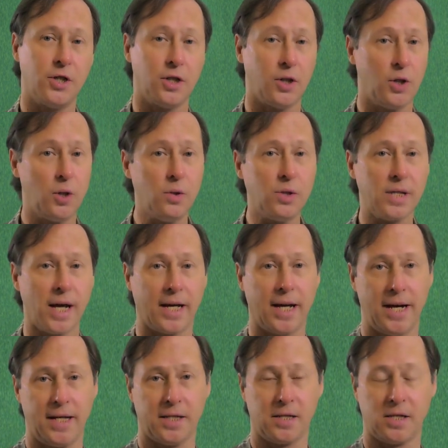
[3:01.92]
you use that
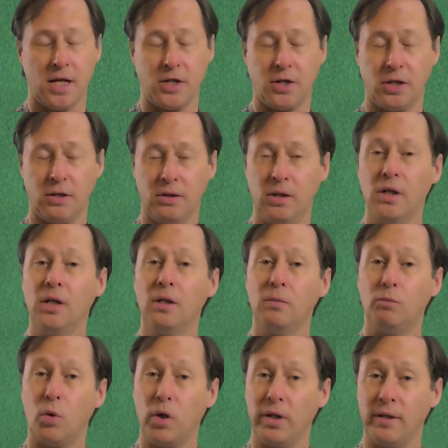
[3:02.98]
guided session
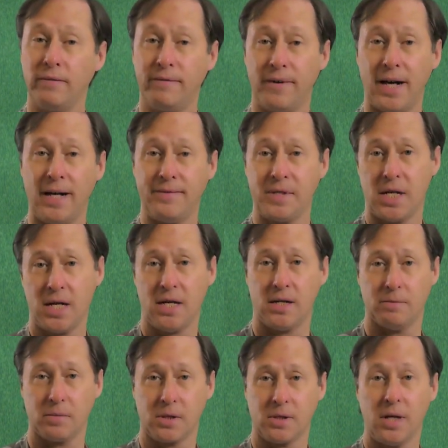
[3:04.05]
more than 5
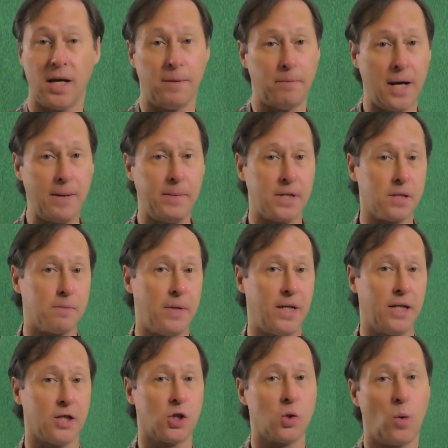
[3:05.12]
times, and maybe as
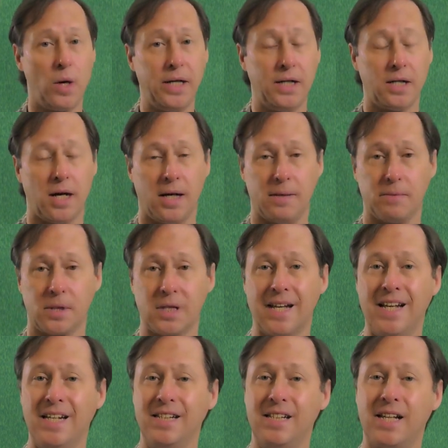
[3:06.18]
many as 20 times
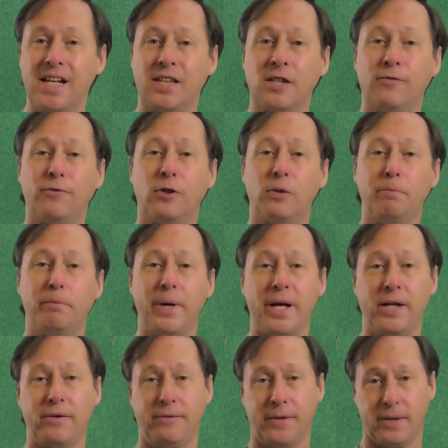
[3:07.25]
to get the full
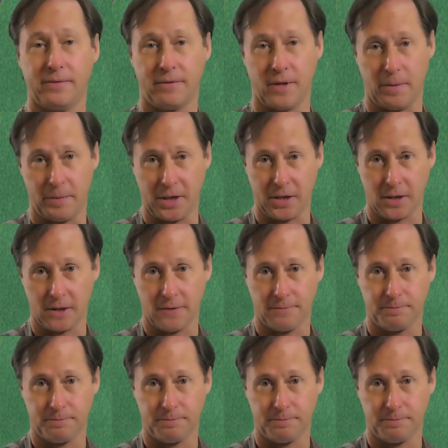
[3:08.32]
benefit from it.